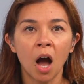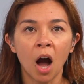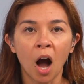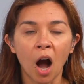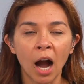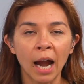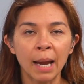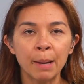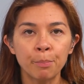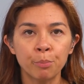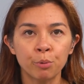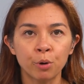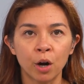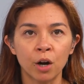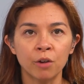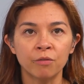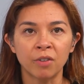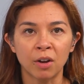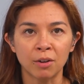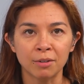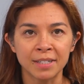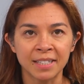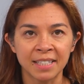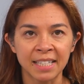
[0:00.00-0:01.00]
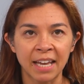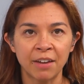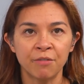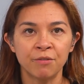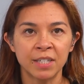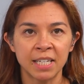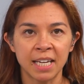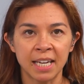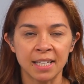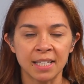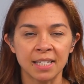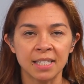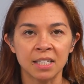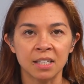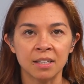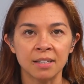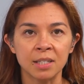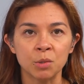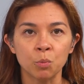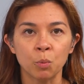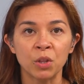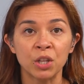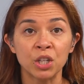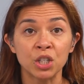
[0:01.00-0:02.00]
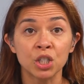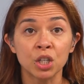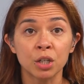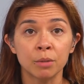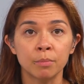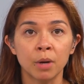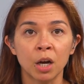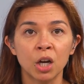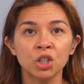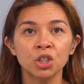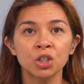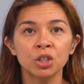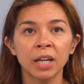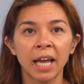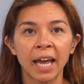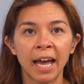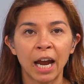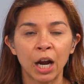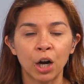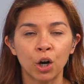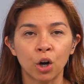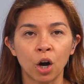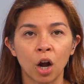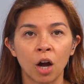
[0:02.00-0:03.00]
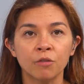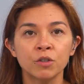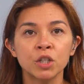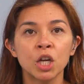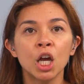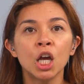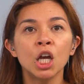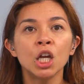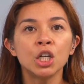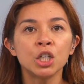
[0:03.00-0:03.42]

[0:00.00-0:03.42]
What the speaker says: high-profile safety incidents with its commercial aircraft,